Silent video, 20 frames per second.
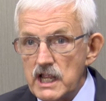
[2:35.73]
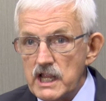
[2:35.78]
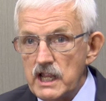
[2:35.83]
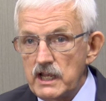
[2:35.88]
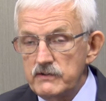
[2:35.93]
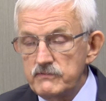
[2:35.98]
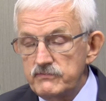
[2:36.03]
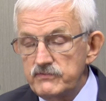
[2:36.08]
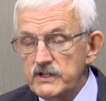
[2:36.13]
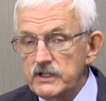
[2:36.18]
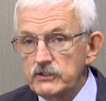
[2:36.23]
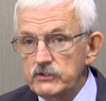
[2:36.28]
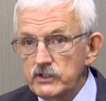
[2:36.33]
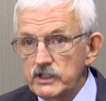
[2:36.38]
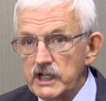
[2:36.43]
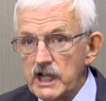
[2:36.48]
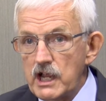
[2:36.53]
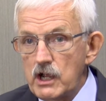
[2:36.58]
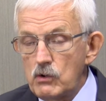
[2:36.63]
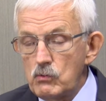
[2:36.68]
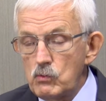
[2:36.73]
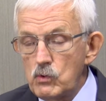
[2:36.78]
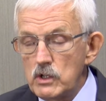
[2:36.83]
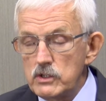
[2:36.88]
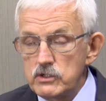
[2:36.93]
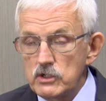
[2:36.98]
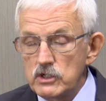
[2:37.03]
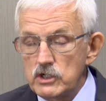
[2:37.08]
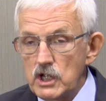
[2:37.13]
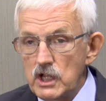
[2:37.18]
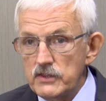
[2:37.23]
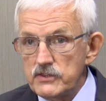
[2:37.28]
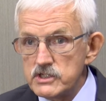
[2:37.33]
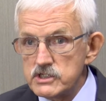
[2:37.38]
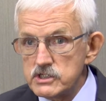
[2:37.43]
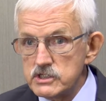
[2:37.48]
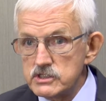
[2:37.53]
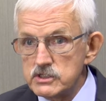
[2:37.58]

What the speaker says: and figuring out whether or not this